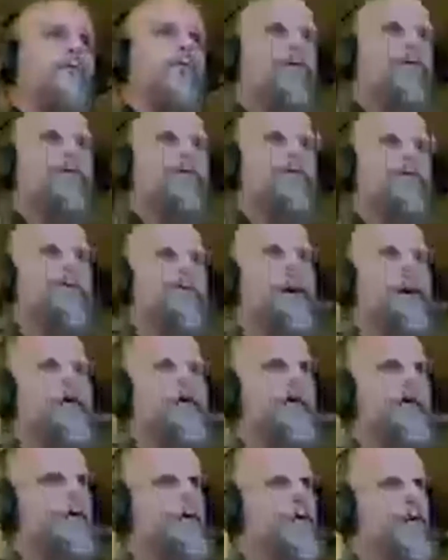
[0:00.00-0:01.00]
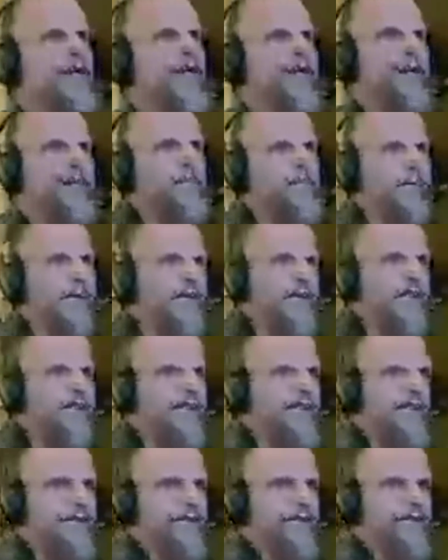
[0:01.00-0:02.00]
therefore, you're actually creating a
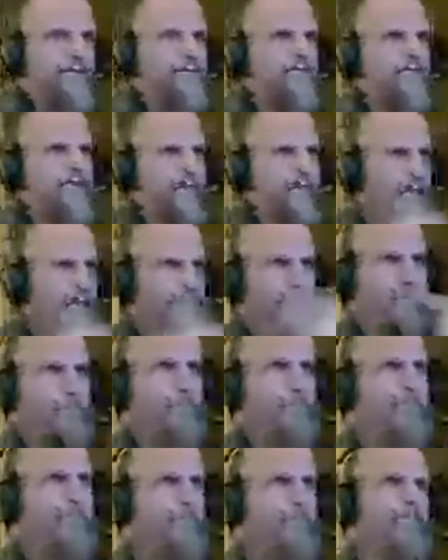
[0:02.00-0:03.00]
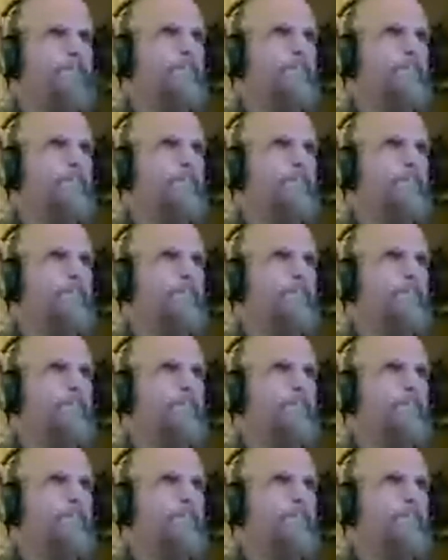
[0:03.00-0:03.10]
buddy seat for them.